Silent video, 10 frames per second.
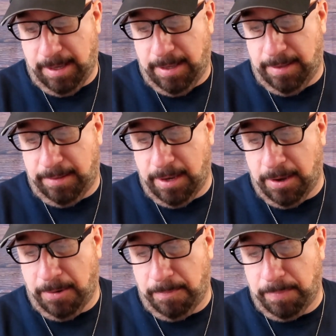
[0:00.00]

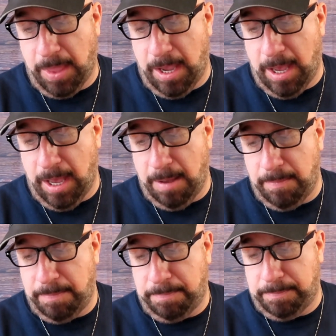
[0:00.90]
So
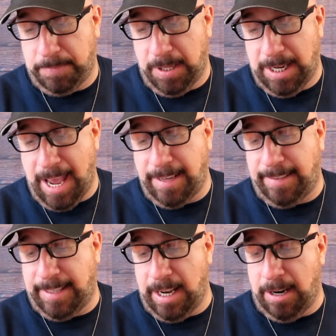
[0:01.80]
a nice
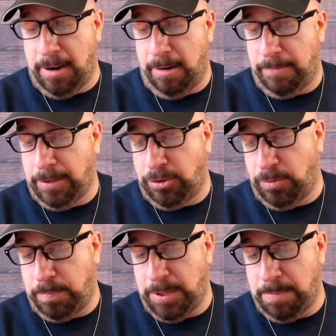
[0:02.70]
dinner for
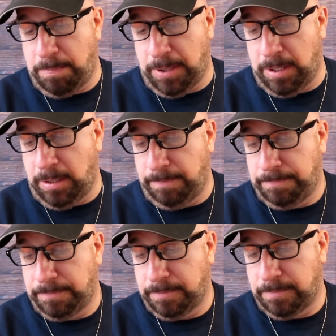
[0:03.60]
two people
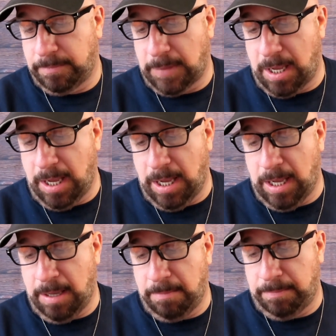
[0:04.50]

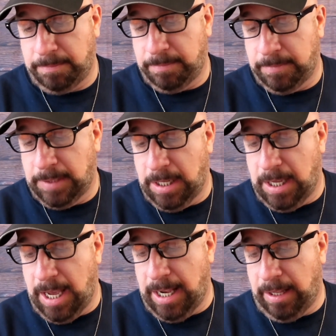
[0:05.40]

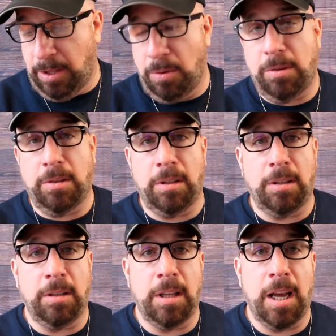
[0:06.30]
at a
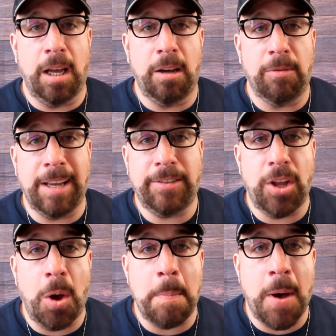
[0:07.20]
local
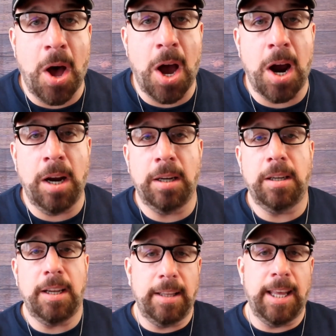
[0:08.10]
resto bar.
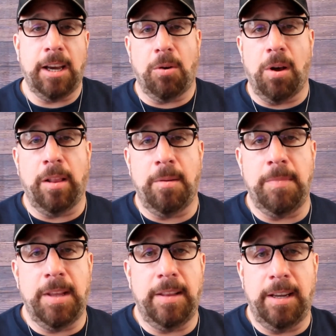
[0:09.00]
They call
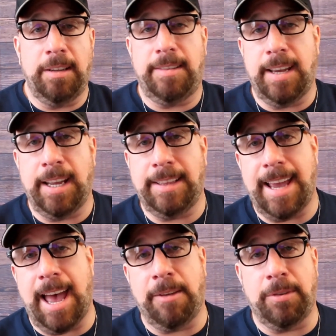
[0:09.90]
them. They're saying
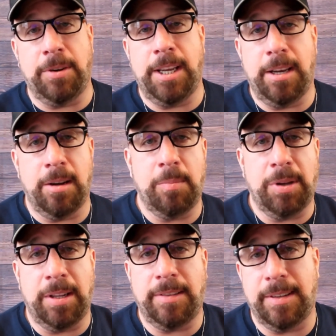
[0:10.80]
tavern here,
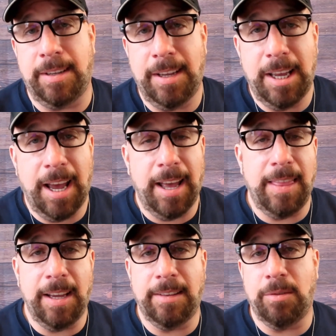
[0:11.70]
but I
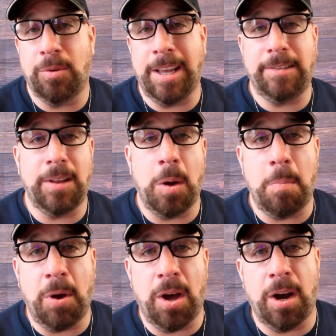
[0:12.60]
think it's a resto
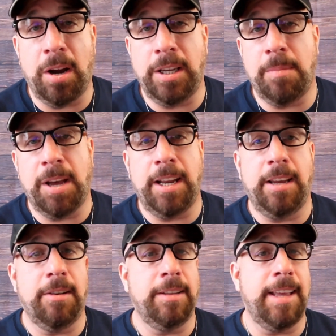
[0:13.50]
bar. You might
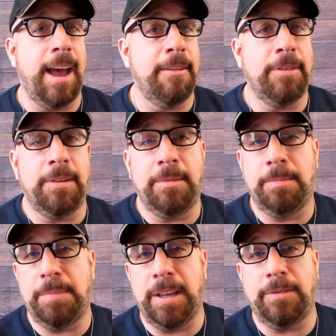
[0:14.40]
hear a
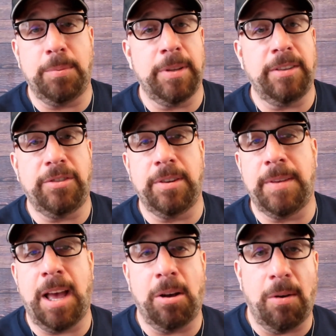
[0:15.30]
tavern, place where they serve
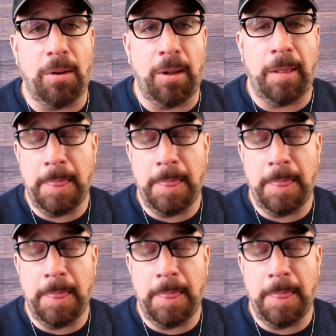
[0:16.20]
alcohol.